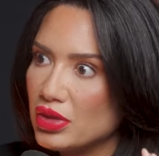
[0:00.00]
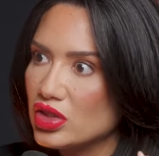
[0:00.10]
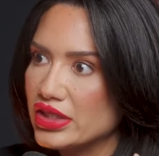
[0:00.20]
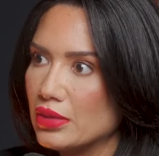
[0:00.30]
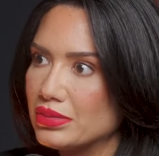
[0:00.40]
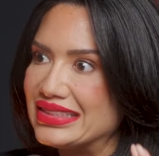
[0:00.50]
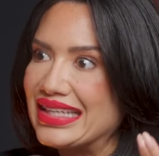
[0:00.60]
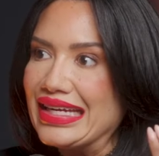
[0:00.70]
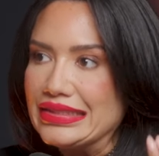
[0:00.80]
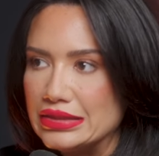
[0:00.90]
building up this
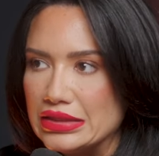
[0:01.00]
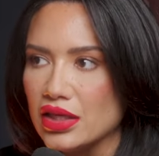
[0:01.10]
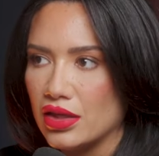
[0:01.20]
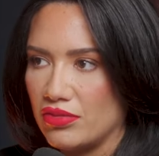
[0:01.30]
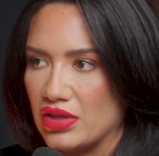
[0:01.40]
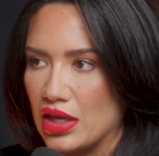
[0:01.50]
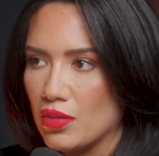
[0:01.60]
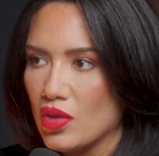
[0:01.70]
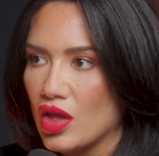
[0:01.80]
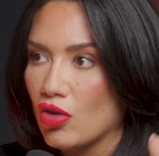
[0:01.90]
idea of
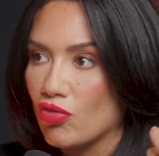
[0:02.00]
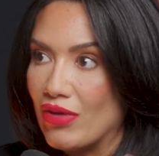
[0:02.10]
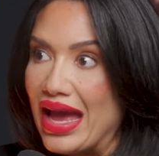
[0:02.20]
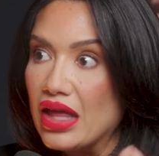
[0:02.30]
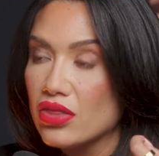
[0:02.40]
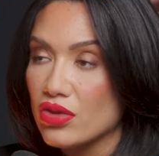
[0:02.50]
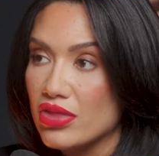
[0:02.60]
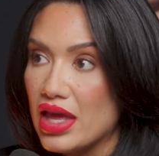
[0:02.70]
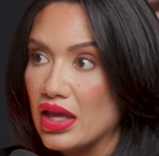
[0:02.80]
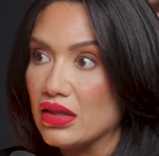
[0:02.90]
them rather
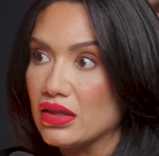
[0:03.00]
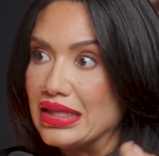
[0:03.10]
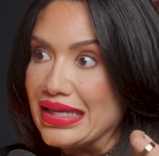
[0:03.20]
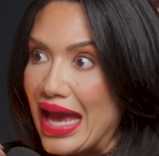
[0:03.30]
than the